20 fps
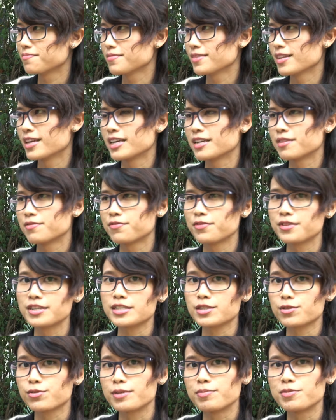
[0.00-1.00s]
like for
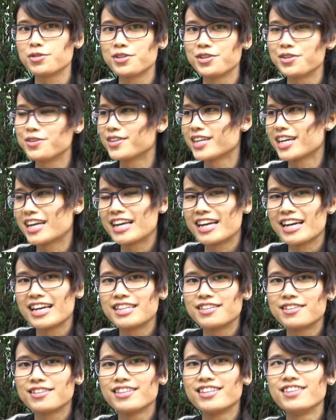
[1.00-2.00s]
this trip to the UK, I
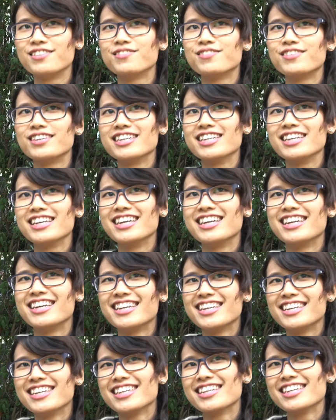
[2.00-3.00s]
didn't really
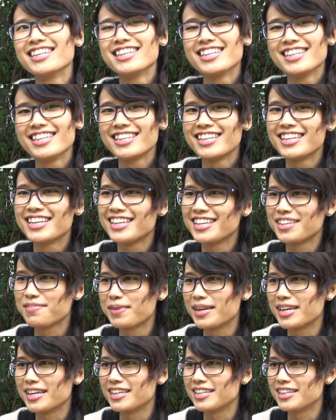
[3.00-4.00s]

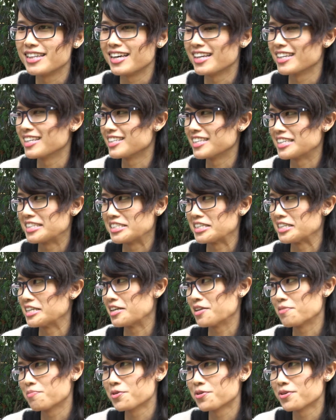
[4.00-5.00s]
pay that attention
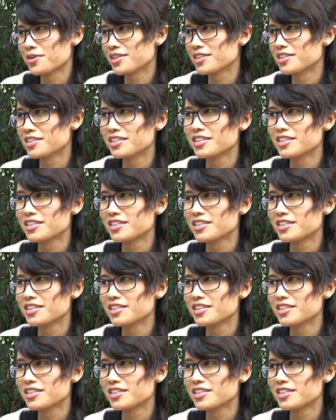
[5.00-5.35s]
anymore.